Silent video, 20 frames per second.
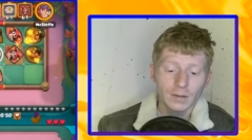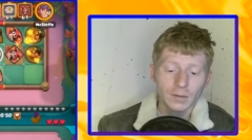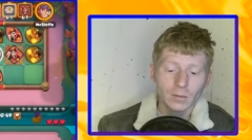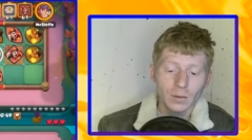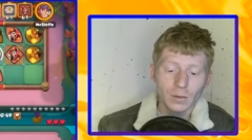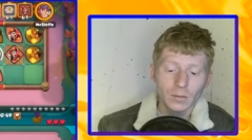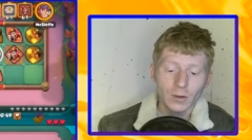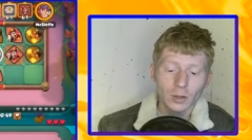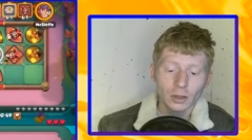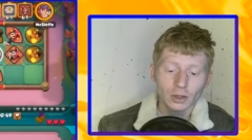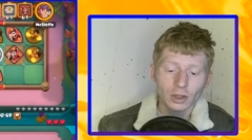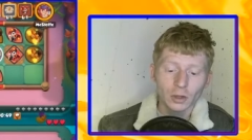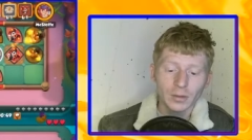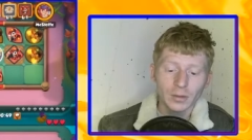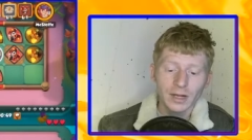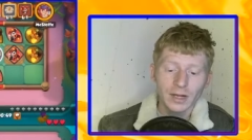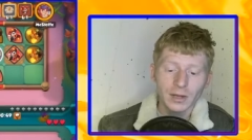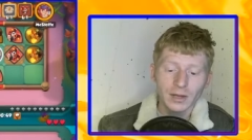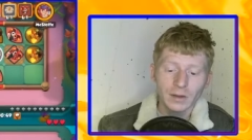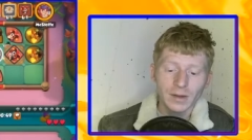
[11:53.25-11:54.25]
But we're not dropping
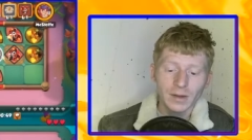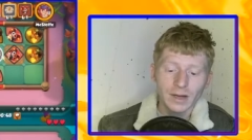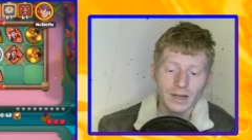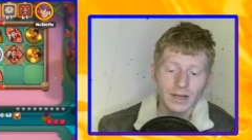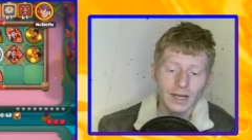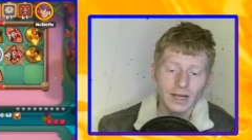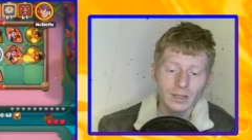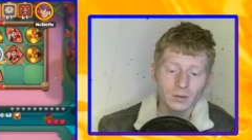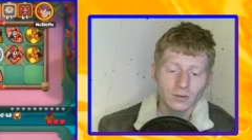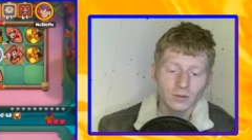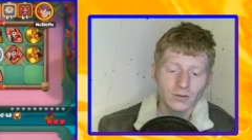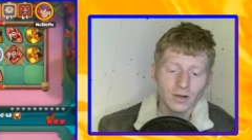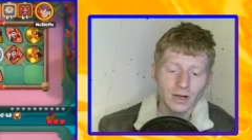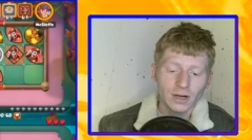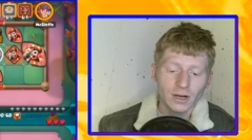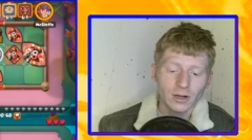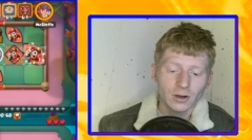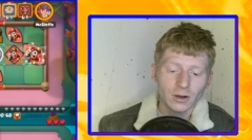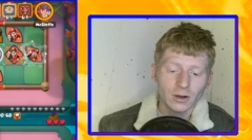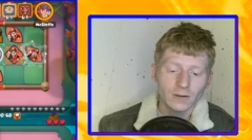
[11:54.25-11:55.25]
it at the minute, guys. We're
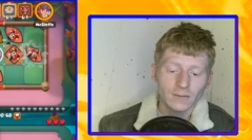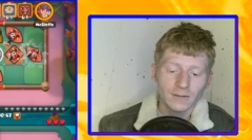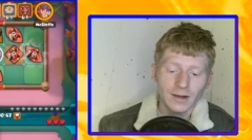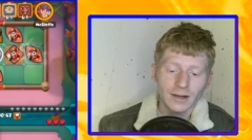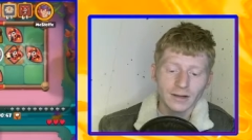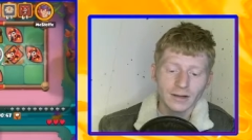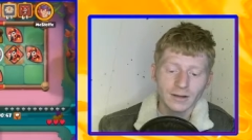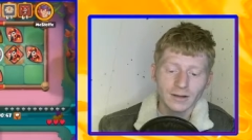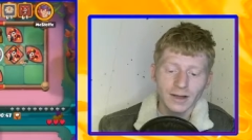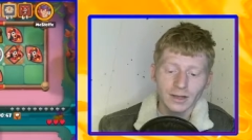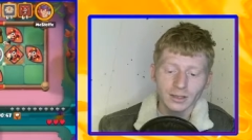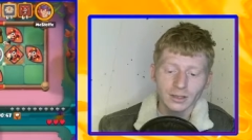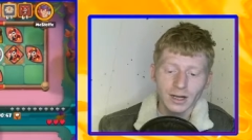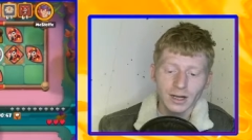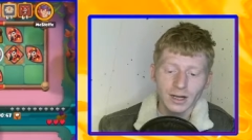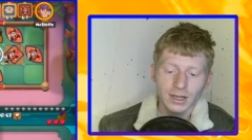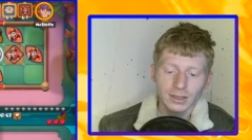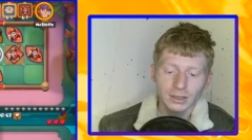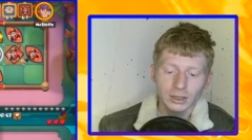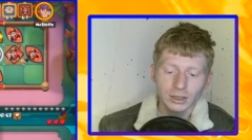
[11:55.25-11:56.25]
really not finding that
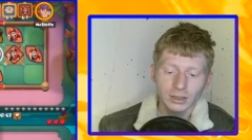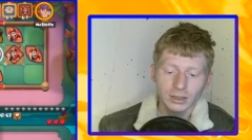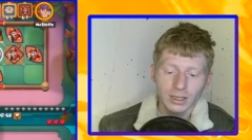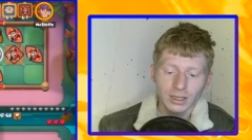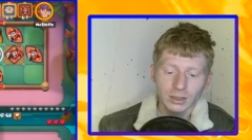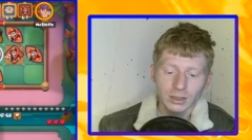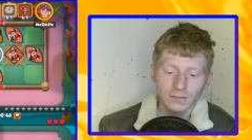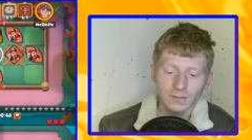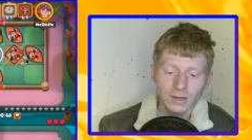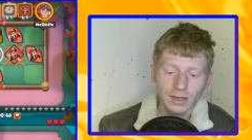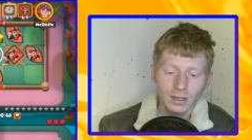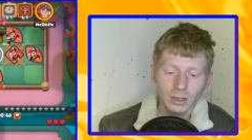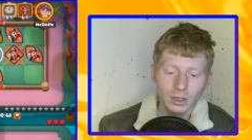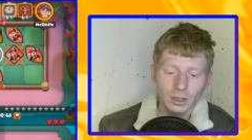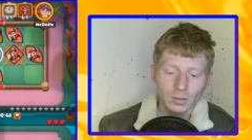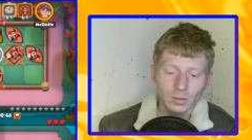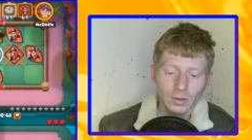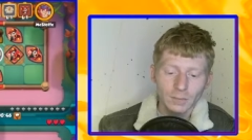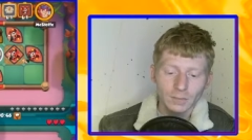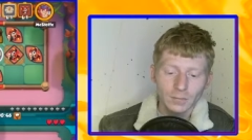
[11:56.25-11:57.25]
Dryad just as of yet.
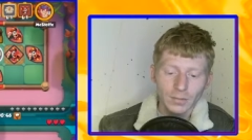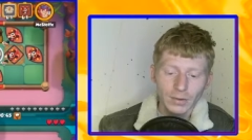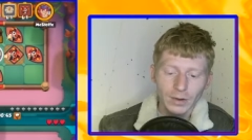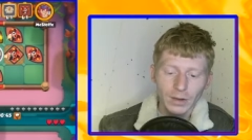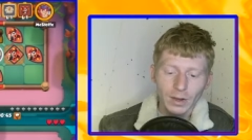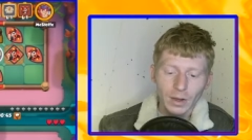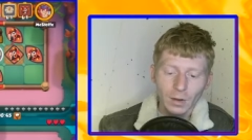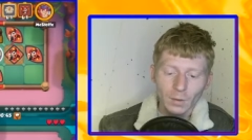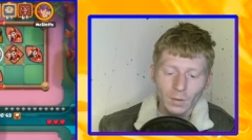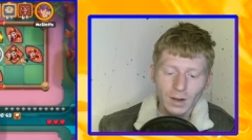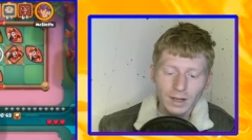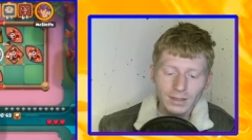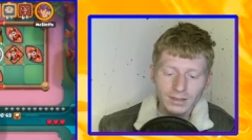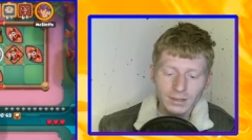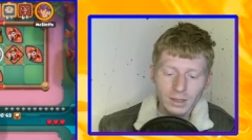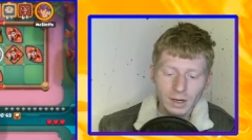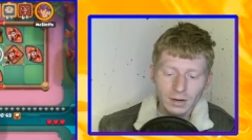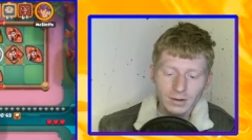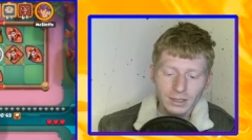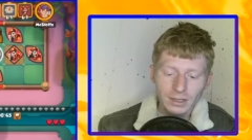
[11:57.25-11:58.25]
Come on. Where's
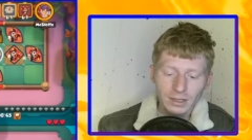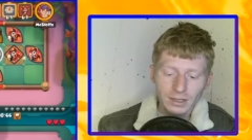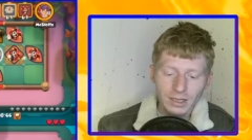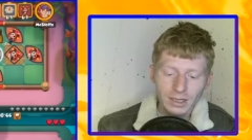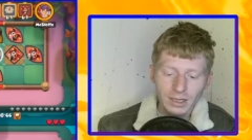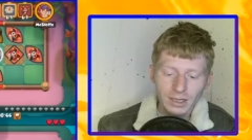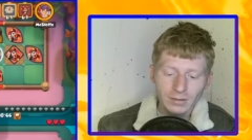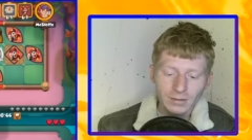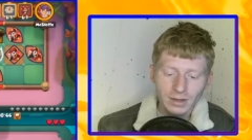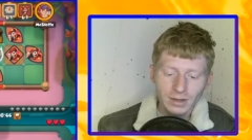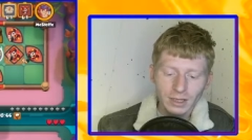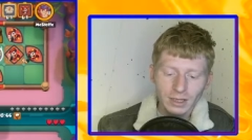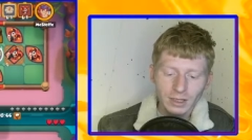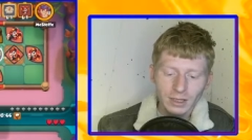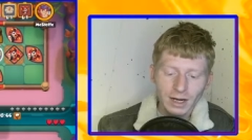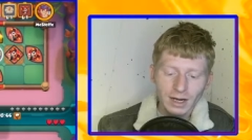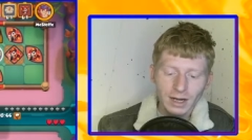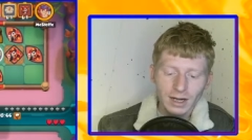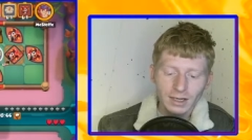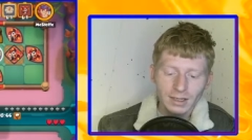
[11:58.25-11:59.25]
the R N G? Give me the
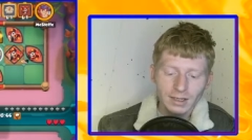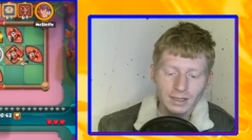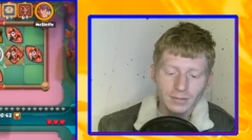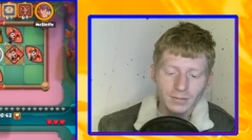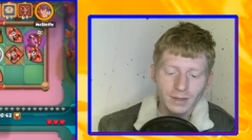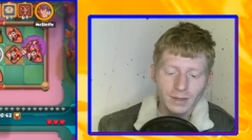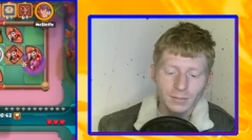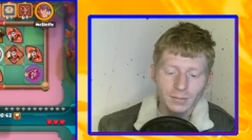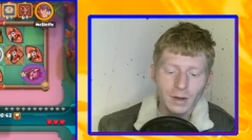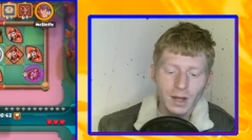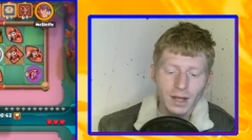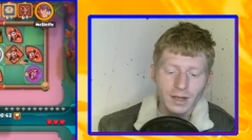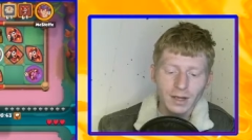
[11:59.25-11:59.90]
Dryad. Give me the Blade